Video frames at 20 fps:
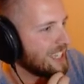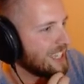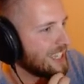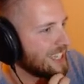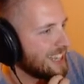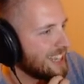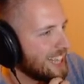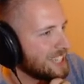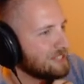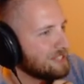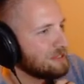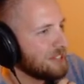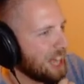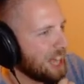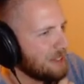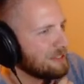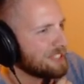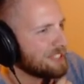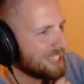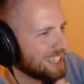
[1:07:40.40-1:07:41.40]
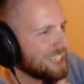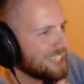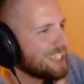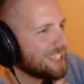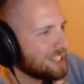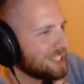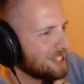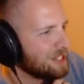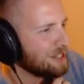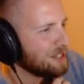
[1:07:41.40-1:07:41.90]
That's what I was thinking
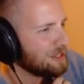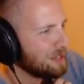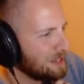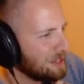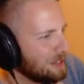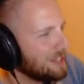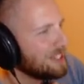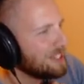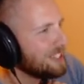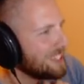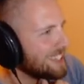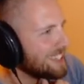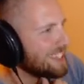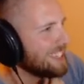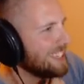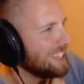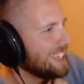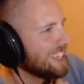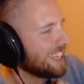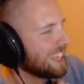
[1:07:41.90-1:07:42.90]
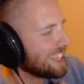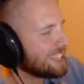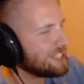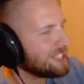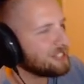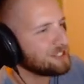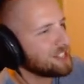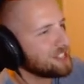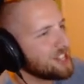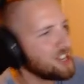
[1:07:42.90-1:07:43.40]
too. Like,
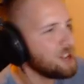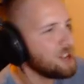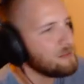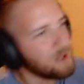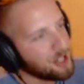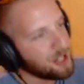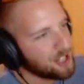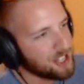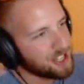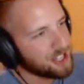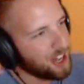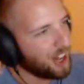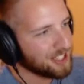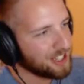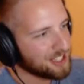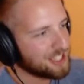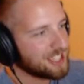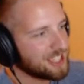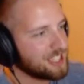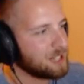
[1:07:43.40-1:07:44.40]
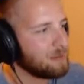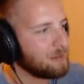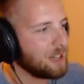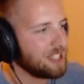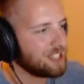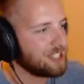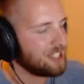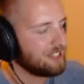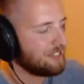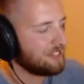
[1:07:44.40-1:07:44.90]
don't say $1 million because everybody
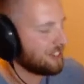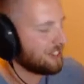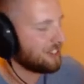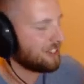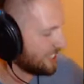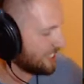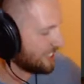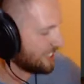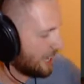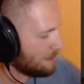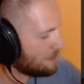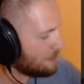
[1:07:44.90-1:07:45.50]
defaults to that. But I